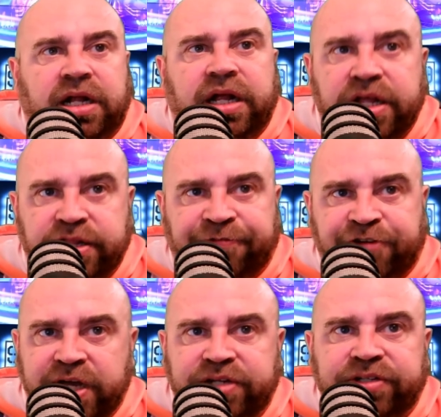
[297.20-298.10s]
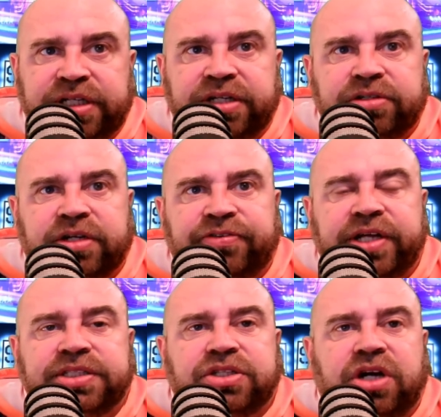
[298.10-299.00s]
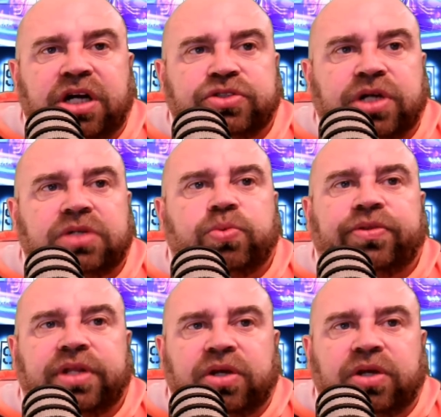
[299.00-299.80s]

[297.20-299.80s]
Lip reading: In the final year of his contract with the